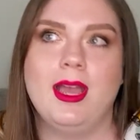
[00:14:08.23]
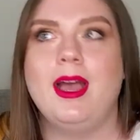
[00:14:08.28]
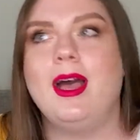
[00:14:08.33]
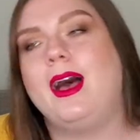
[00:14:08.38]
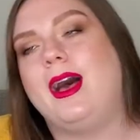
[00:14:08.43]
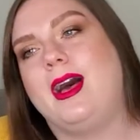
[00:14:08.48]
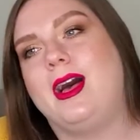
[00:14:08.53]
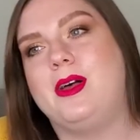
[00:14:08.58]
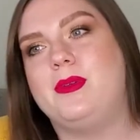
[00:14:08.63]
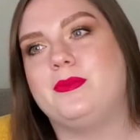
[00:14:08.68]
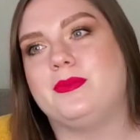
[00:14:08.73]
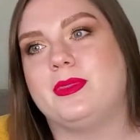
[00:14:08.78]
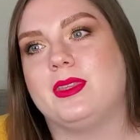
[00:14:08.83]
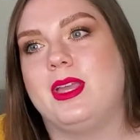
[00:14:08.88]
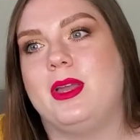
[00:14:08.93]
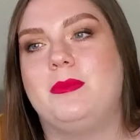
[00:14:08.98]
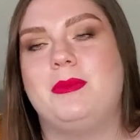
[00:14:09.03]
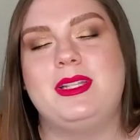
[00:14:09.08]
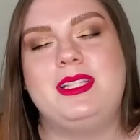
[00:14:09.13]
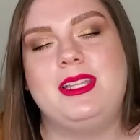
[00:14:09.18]

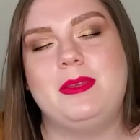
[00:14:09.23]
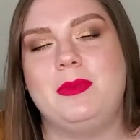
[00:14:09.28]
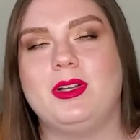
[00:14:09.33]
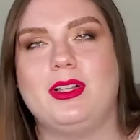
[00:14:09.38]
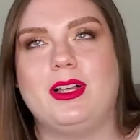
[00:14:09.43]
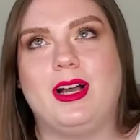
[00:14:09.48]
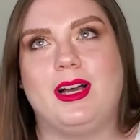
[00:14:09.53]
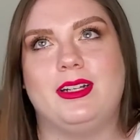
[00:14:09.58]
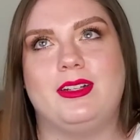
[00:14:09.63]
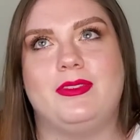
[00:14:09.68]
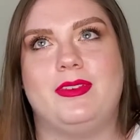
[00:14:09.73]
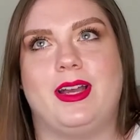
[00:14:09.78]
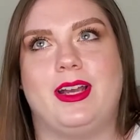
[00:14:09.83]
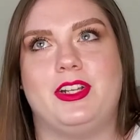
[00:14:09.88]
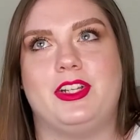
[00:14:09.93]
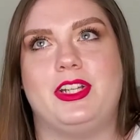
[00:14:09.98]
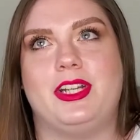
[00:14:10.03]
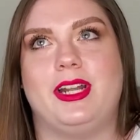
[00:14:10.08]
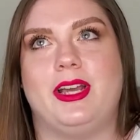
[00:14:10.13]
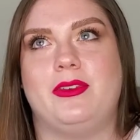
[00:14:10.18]
But typical Anna
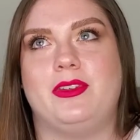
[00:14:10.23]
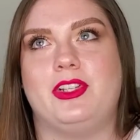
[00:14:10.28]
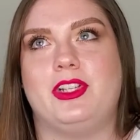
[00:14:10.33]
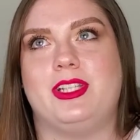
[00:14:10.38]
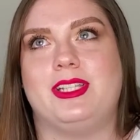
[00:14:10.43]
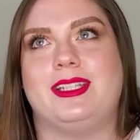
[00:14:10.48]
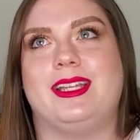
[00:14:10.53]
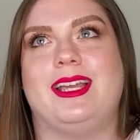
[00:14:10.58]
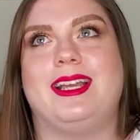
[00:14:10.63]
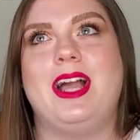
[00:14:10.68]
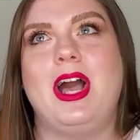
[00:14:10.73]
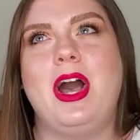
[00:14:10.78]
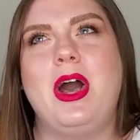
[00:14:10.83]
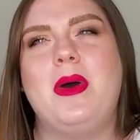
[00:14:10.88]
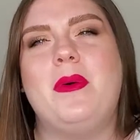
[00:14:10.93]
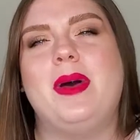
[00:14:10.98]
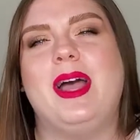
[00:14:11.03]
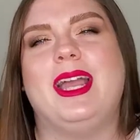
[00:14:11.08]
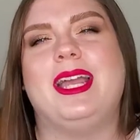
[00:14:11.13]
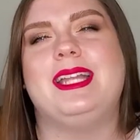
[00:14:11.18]
fashion, I was just like,
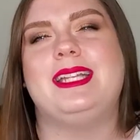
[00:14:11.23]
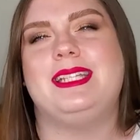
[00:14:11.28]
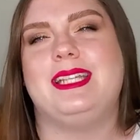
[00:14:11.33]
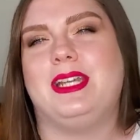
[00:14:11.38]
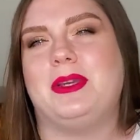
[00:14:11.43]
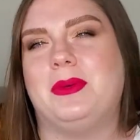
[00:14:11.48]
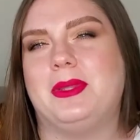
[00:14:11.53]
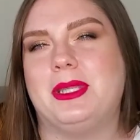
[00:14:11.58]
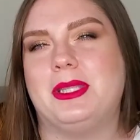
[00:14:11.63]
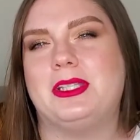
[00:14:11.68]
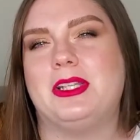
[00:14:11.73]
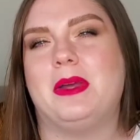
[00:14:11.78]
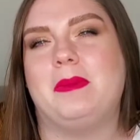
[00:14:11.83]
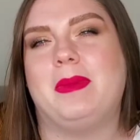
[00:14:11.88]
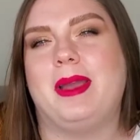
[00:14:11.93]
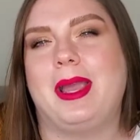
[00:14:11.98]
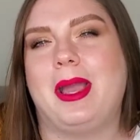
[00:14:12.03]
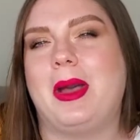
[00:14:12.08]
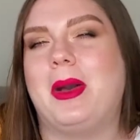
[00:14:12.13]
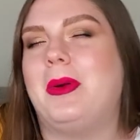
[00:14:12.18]
oh, I can deal with this on
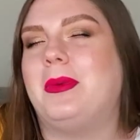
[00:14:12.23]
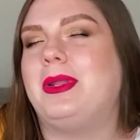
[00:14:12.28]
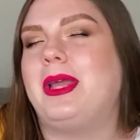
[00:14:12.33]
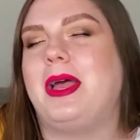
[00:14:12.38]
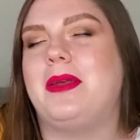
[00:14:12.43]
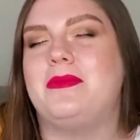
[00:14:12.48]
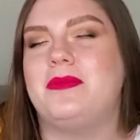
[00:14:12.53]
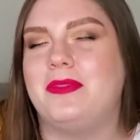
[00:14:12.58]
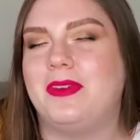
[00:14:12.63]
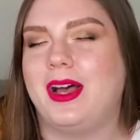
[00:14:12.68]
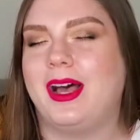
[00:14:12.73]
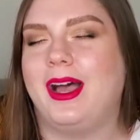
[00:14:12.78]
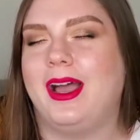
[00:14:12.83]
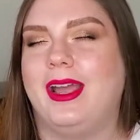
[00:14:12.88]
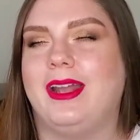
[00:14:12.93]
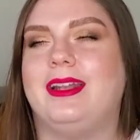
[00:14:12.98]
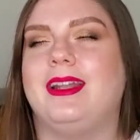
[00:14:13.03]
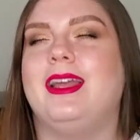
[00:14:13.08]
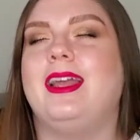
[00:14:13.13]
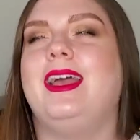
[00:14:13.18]
my own. I'm
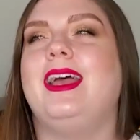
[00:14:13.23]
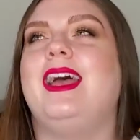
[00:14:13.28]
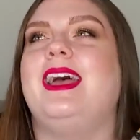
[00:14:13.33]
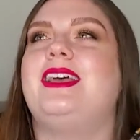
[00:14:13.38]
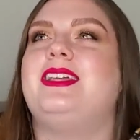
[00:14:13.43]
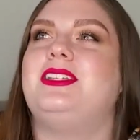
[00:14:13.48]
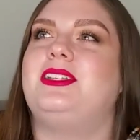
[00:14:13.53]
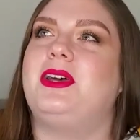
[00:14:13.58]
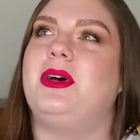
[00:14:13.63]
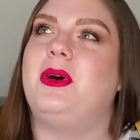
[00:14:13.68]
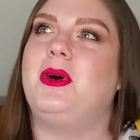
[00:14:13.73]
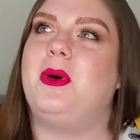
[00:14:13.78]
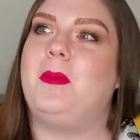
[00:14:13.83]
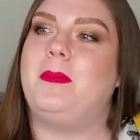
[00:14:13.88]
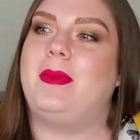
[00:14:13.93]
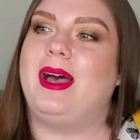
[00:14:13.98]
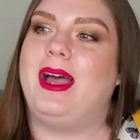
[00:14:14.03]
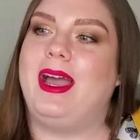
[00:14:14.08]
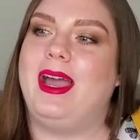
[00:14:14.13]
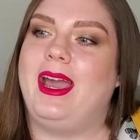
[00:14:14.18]
fine. So
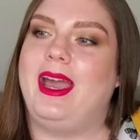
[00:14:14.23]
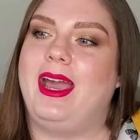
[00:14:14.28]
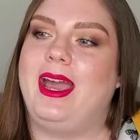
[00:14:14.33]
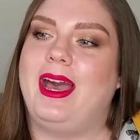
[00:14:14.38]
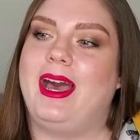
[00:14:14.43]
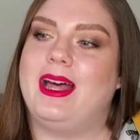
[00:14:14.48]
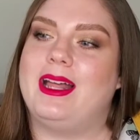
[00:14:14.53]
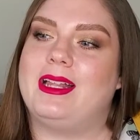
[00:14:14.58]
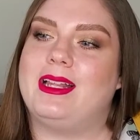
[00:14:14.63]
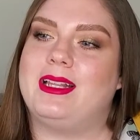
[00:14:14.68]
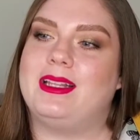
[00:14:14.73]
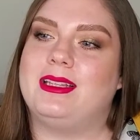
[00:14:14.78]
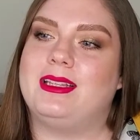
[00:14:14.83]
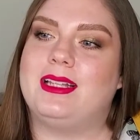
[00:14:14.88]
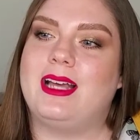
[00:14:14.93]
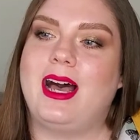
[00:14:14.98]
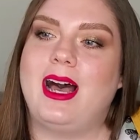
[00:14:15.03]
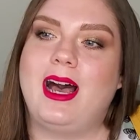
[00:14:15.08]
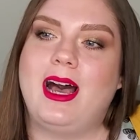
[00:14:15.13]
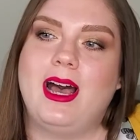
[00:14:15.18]
it
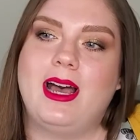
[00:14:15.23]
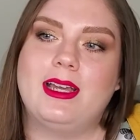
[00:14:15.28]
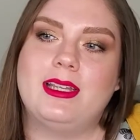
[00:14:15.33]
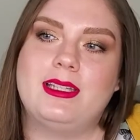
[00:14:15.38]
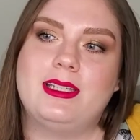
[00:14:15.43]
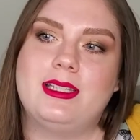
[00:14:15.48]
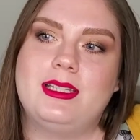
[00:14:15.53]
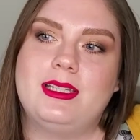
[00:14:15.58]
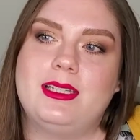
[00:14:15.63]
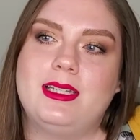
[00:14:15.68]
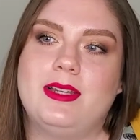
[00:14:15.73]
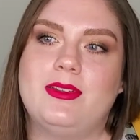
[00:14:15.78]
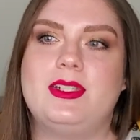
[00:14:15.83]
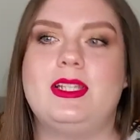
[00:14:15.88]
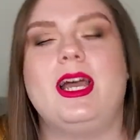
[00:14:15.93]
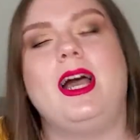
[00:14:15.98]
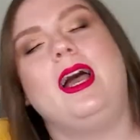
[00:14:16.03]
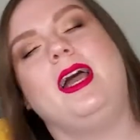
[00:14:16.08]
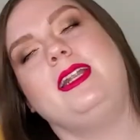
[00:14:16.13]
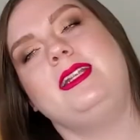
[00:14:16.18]
was
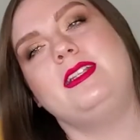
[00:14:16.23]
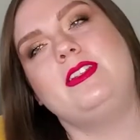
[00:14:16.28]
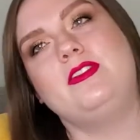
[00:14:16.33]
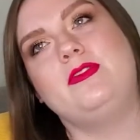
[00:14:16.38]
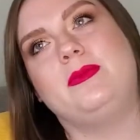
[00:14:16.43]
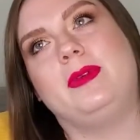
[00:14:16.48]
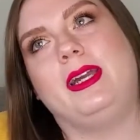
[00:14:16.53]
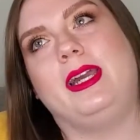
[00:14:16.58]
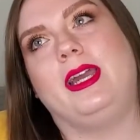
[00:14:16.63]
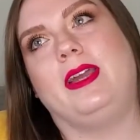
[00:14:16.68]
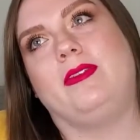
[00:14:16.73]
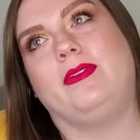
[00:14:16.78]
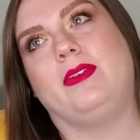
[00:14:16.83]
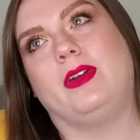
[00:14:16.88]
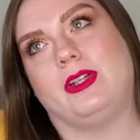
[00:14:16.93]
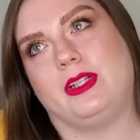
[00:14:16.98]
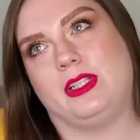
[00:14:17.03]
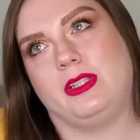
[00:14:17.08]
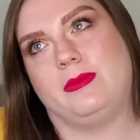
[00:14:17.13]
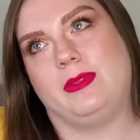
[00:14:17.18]
end of my
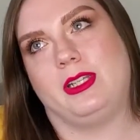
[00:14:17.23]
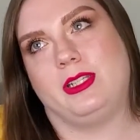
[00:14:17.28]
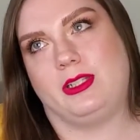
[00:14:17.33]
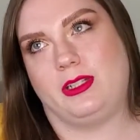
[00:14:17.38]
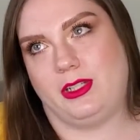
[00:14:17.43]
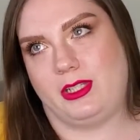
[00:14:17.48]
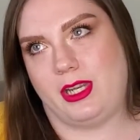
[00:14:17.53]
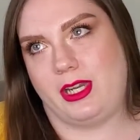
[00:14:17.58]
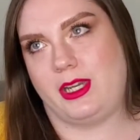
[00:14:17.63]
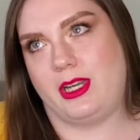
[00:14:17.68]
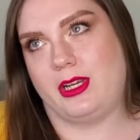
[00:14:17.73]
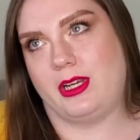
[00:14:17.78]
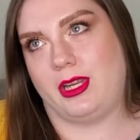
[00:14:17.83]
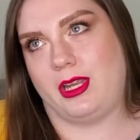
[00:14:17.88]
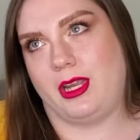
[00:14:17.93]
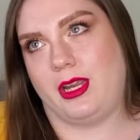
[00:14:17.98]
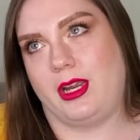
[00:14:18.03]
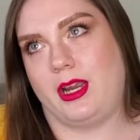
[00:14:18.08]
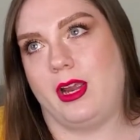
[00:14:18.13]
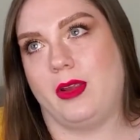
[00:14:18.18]
first semester senior
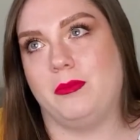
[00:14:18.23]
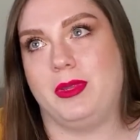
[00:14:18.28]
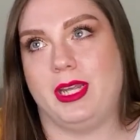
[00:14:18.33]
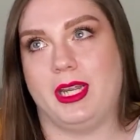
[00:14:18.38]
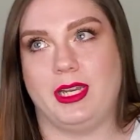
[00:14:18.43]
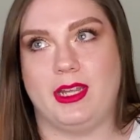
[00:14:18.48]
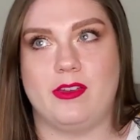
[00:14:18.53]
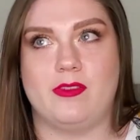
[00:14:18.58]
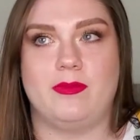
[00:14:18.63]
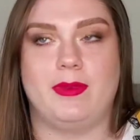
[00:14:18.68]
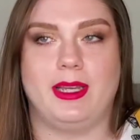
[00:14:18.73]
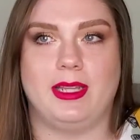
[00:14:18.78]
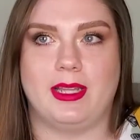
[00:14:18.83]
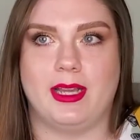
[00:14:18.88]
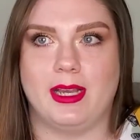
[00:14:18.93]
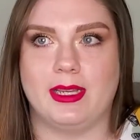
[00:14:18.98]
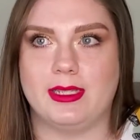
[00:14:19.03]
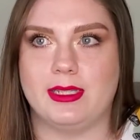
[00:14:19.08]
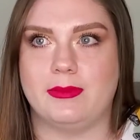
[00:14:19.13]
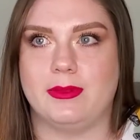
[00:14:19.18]
year, beginning of my
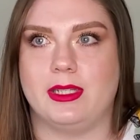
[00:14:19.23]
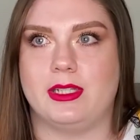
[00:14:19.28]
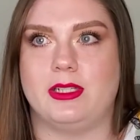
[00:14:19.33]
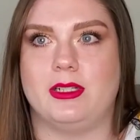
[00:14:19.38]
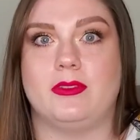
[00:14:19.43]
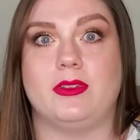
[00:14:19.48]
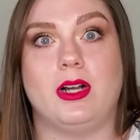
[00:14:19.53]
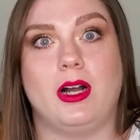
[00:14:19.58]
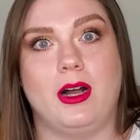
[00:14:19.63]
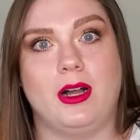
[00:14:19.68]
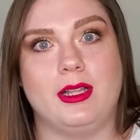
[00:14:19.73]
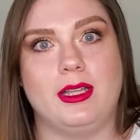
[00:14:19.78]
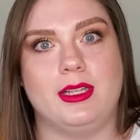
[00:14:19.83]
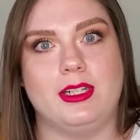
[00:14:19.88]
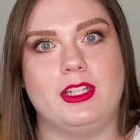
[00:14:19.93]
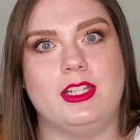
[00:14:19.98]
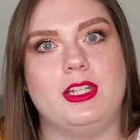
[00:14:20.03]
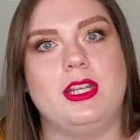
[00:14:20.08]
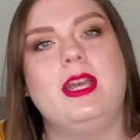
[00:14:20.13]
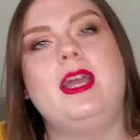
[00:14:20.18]
last semester of
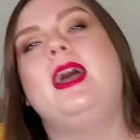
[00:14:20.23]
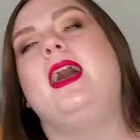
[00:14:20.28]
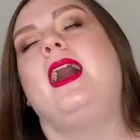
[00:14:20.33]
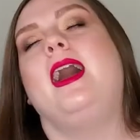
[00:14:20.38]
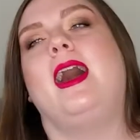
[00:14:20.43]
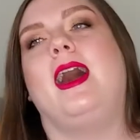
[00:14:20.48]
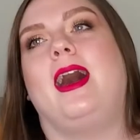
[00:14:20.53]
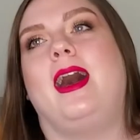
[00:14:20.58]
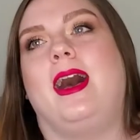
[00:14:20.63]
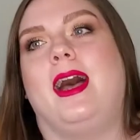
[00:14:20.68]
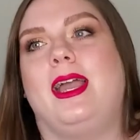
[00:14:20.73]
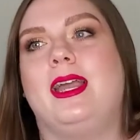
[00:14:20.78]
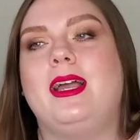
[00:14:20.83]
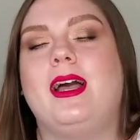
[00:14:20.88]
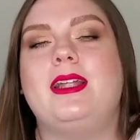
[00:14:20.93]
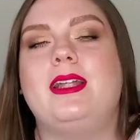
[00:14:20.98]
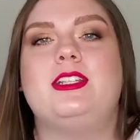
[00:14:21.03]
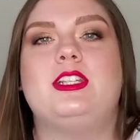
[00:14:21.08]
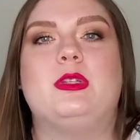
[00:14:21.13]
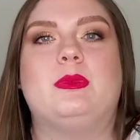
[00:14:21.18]
college, I
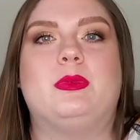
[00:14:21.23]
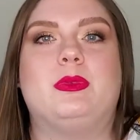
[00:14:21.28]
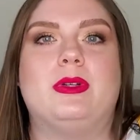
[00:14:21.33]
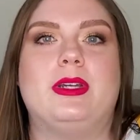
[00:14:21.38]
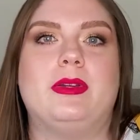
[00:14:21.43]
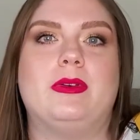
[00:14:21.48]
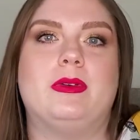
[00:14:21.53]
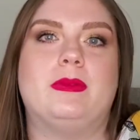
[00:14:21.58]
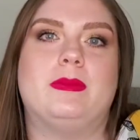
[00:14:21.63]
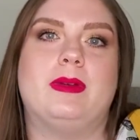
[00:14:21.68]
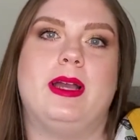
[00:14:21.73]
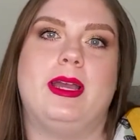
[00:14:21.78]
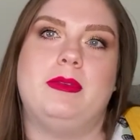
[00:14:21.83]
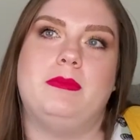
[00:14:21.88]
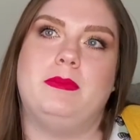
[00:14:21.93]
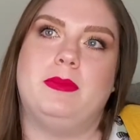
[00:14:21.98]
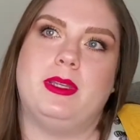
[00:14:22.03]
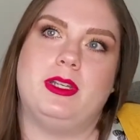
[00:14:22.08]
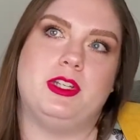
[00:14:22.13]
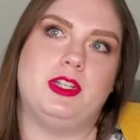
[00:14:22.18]
got to the point where my
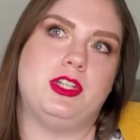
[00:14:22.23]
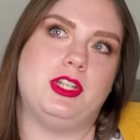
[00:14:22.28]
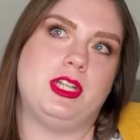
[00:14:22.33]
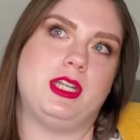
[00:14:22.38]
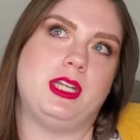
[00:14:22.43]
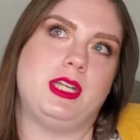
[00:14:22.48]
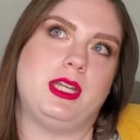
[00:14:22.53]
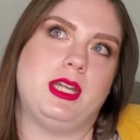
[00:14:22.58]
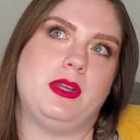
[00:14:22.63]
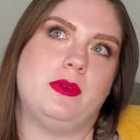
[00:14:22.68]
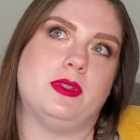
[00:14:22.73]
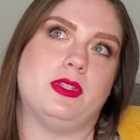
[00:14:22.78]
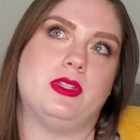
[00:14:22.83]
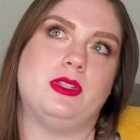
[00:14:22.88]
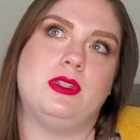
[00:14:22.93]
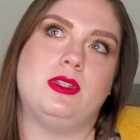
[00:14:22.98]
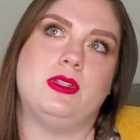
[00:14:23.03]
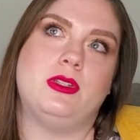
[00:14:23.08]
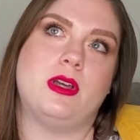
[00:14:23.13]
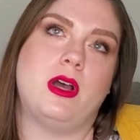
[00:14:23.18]
binge eating was
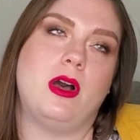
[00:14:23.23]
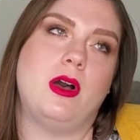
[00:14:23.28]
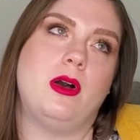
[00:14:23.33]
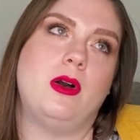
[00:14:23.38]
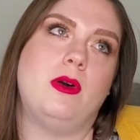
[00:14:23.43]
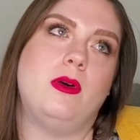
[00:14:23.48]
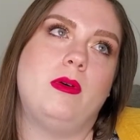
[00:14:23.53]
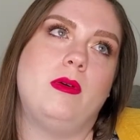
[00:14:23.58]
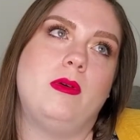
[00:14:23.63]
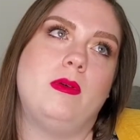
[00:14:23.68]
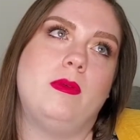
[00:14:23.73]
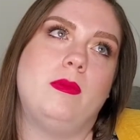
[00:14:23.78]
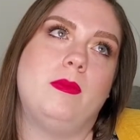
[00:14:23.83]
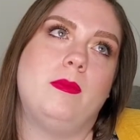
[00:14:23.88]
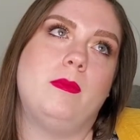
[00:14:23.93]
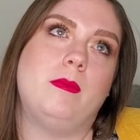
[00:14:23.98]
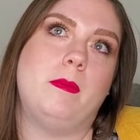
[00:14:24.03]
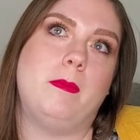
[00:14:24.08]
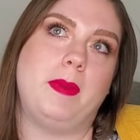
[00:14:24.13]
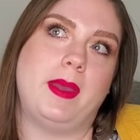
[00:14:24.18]
so
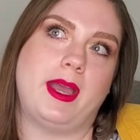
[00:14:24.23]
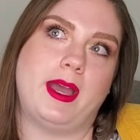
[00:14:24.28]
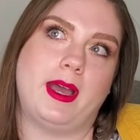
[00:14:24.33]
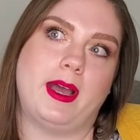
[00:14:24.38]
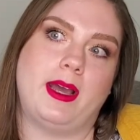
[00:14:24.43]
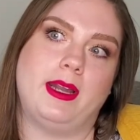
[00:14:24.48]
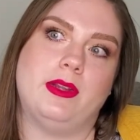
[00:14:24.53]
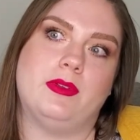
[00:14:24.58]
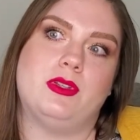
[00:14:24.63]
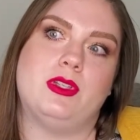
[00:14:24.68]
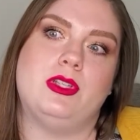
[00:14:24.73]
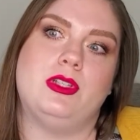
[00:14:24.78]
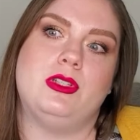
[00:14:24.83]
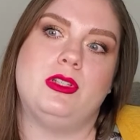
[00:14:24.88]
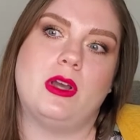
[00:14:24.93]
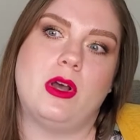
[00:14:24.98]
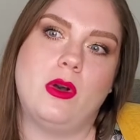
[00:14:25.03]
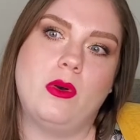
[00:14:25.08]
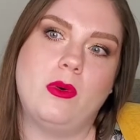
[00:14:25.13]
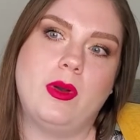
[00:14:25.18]
bad, it was
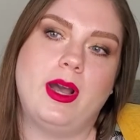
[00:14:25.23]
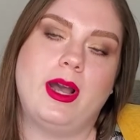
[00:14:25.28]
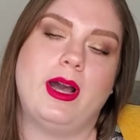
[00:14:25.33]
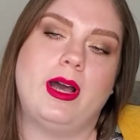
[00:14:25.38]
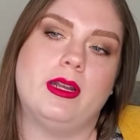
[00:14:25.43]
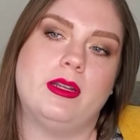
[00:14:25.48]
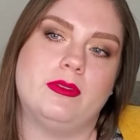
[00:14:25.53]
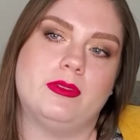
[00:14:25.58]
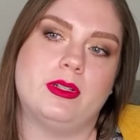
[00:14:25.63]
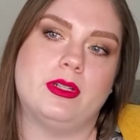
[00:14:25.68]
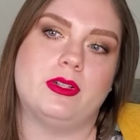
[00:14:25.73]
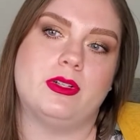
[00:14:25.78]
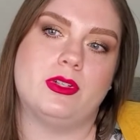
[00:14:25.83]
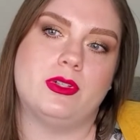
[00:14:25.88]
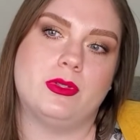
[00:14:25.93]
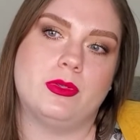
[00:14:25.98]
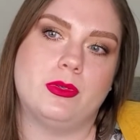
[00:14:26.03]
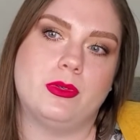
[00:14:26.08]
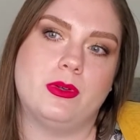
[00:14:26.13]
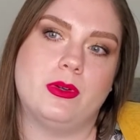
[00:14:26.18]
so out of
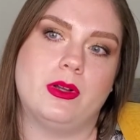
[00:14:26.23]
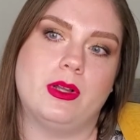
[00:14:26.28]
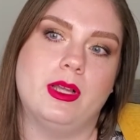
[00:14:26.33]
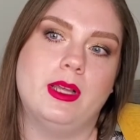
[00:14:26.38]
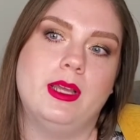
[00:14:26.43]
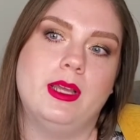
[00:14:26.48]
control,